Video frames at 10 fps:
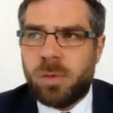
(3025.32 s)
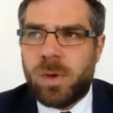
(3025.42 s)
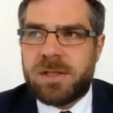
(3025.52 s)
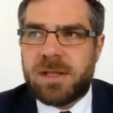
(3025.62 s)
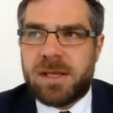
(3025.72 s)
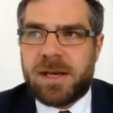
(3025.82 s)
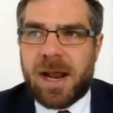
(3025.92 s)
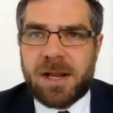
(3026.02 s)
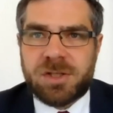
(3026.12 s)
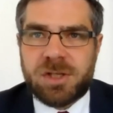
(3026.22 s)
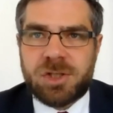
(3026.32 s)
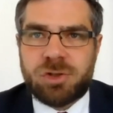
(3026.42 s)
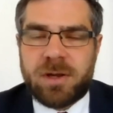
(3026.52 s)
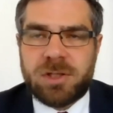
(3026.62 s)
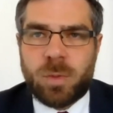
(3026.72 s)
We did the analysis
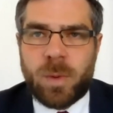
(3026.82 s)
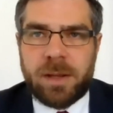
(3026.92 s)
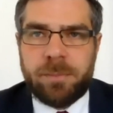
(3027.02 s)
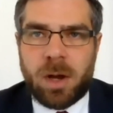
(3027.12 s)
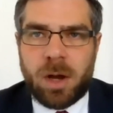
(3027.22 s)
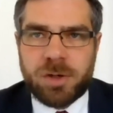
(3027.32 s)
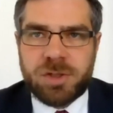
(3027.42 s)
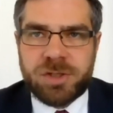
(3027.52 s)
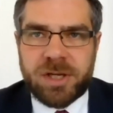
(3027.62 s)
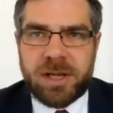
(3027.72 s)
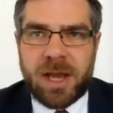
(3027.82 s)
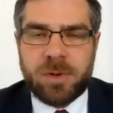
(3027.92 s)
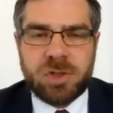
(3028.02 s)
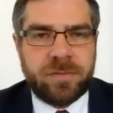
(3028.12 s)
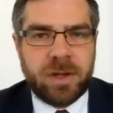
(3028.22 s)
straight away in March to see how
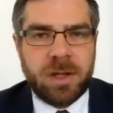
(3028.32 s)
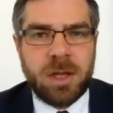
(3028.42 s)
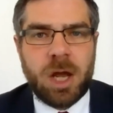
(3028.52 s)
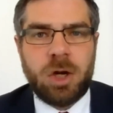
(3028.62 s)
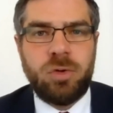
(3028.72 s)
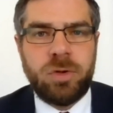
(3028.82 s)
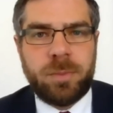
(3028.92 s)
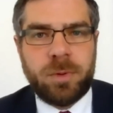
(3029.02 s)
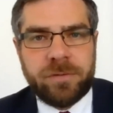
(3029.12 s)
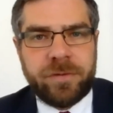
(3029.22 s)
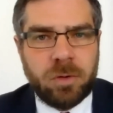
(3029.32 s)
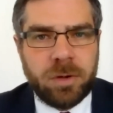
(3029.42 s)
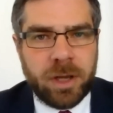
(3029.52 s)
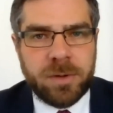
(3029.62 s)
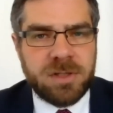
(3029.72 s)
much of a, a Luna
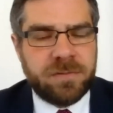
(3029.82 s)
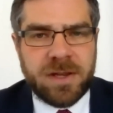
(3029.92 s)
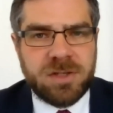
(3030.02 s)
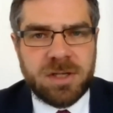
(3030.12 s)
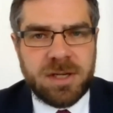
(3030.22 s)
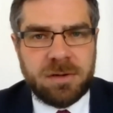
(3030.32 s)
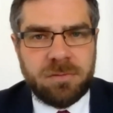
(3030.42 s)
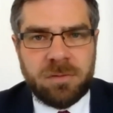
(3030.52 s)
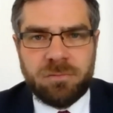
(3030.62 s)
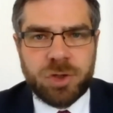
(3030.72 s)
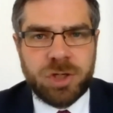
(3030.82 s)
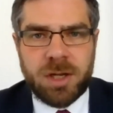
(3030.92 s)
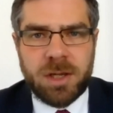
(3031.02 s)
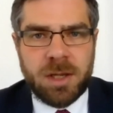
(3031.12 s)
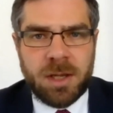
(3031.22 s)
portfolio is invested in, in Russia.
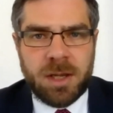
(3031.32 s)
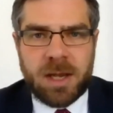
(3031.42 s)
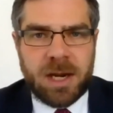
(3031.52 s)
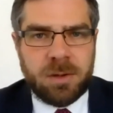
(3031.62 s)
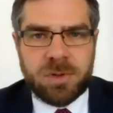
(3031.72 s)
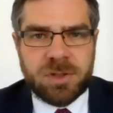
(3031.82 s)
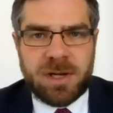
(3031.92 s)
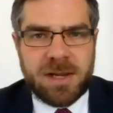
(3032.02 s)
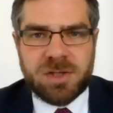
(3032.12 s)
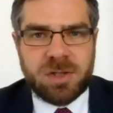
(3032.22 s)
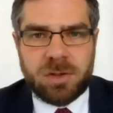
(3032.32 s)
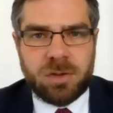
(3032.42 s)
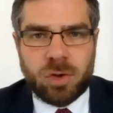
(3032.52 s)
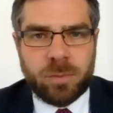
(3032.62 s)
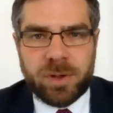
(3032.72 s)
And it was less than
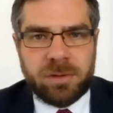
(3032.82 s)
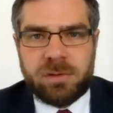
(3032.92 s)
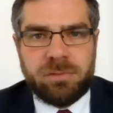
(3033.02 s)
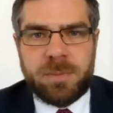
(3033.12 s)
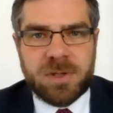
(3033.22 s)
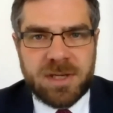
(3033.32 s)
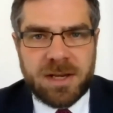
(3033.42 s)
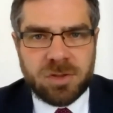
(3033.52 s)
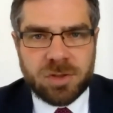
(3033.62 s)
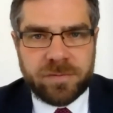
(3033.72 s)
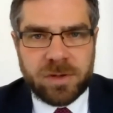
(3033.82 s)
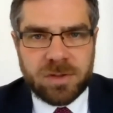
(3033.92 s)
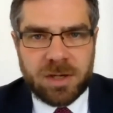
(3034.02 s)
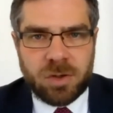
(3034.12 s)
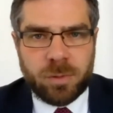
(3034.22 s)
0.3% or something. It's
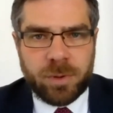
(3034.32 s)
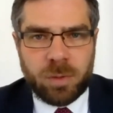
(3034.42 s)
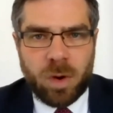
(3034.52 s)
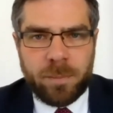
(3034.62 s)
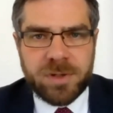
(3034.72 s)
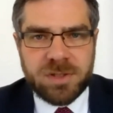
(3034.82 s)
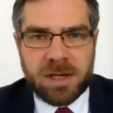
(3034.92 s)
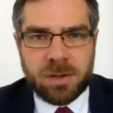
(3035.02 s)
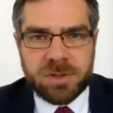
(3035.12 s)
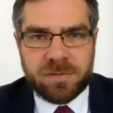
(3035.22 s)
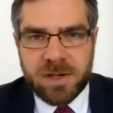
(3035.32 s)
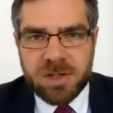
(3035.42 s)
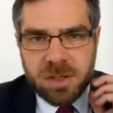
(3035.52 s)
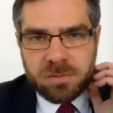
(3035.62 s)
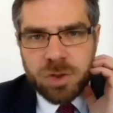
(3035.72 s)
like 0.1% that was
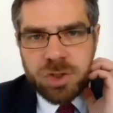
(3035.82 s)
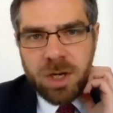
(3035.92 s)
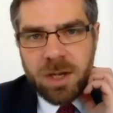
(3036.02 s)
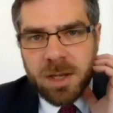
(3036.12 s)
invested in Russia.